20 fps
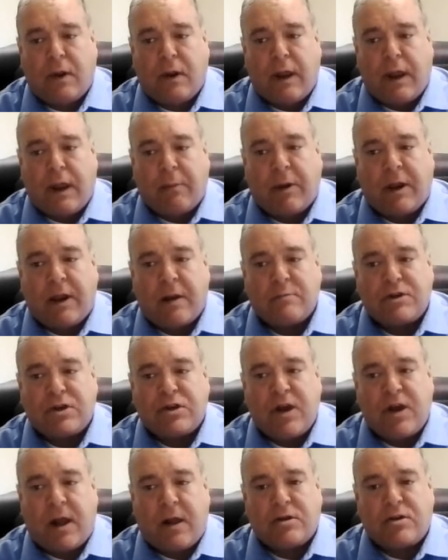becomes a
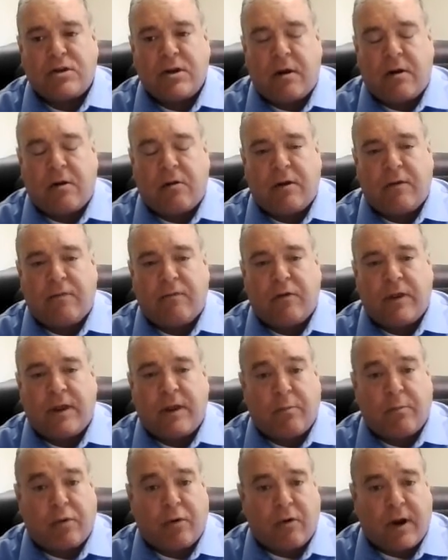challenge not only for the
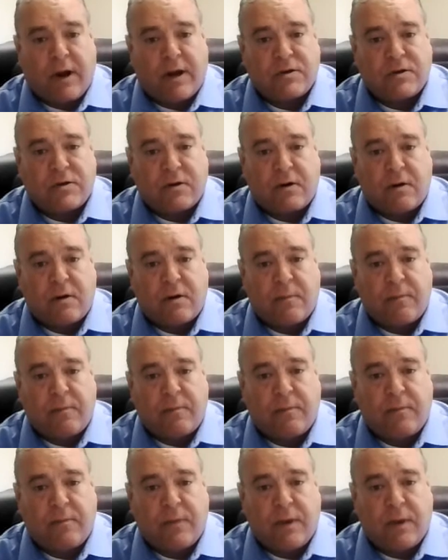appraiser
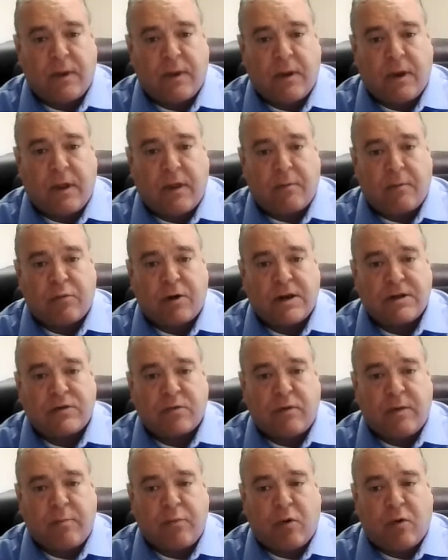and the appraisal
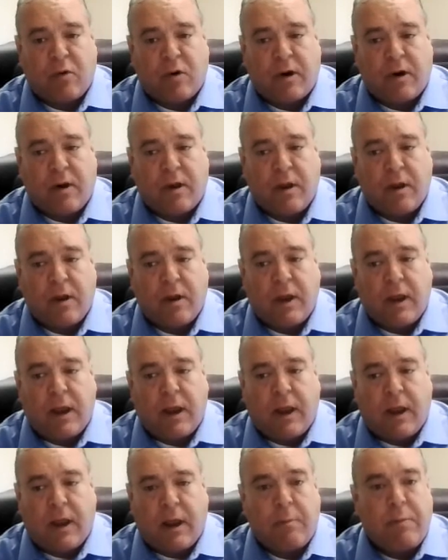report,
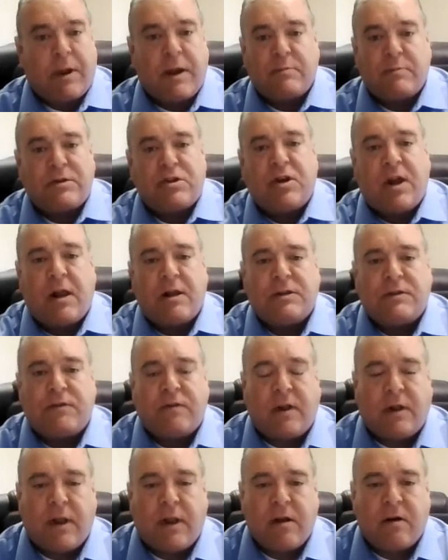it becomes a challenge for
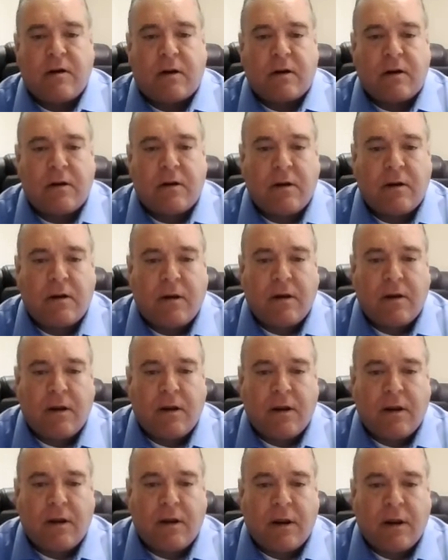the lender.
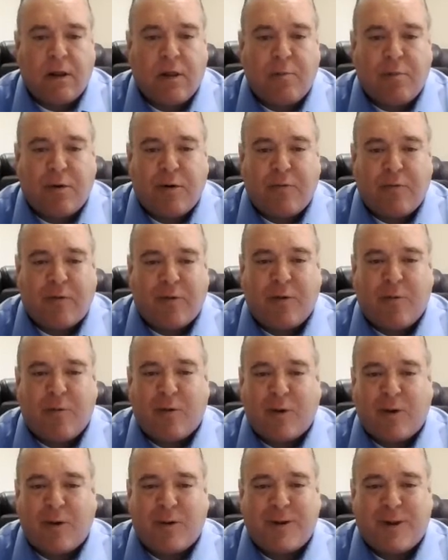In the perfect
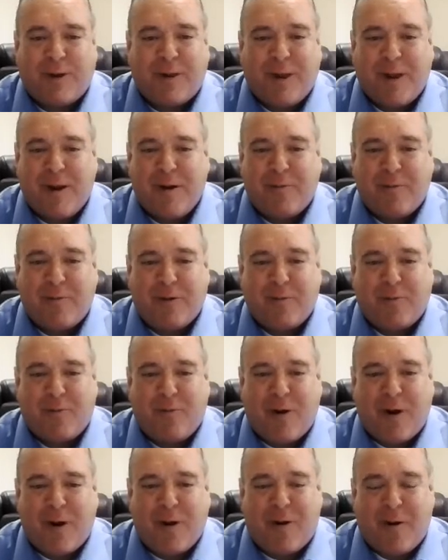world, the lender would
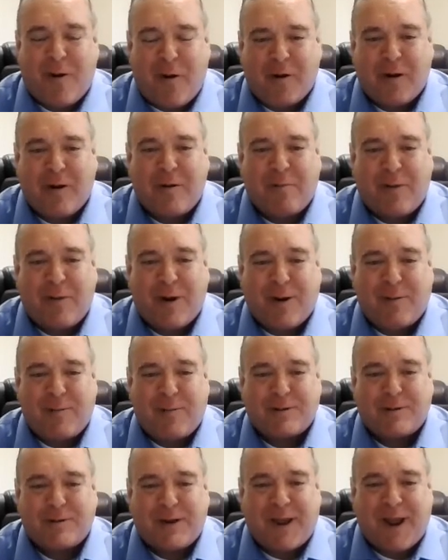want all
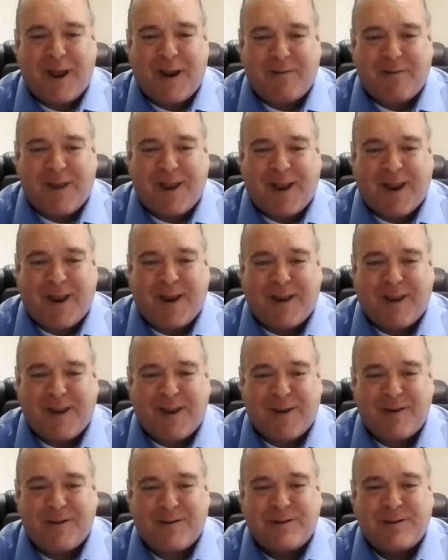comparables to have the
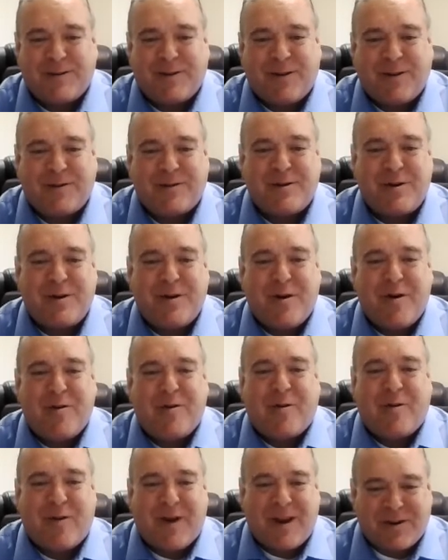ADUs, so there's no
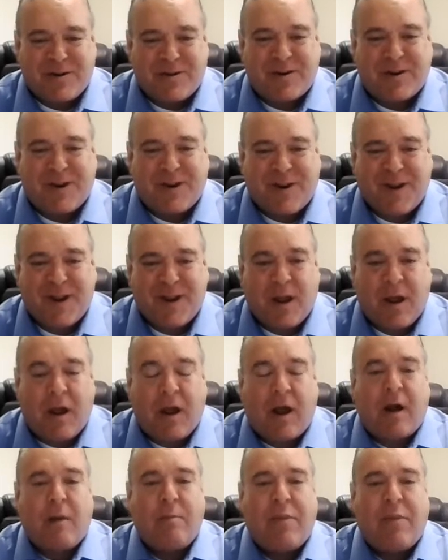question
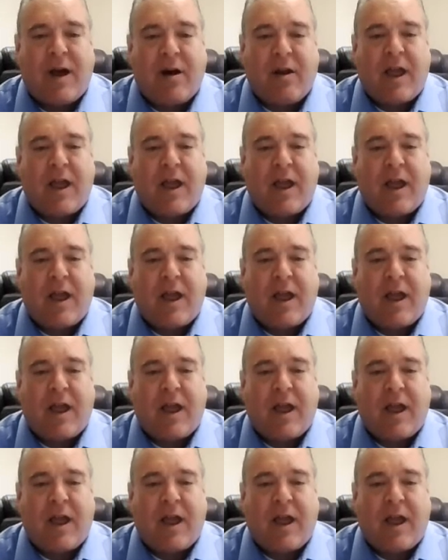about